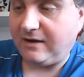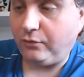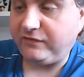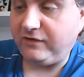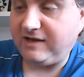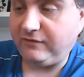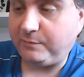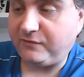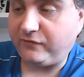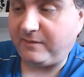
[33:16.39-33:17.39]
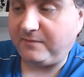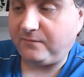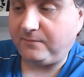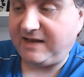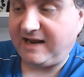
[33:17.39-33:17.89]
Also, you cannot special summon
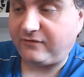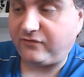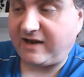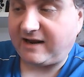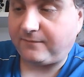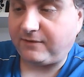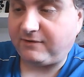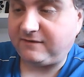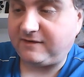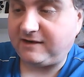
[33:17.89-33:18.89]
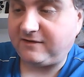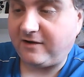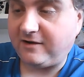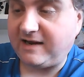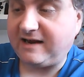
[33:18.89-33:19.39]
from the extra deck for the rest of the
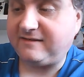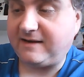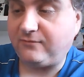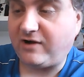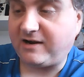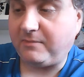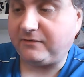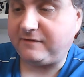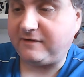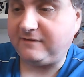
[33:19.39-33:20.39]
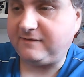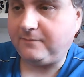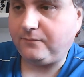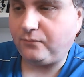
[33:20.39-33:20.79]
turn except dragon monsters,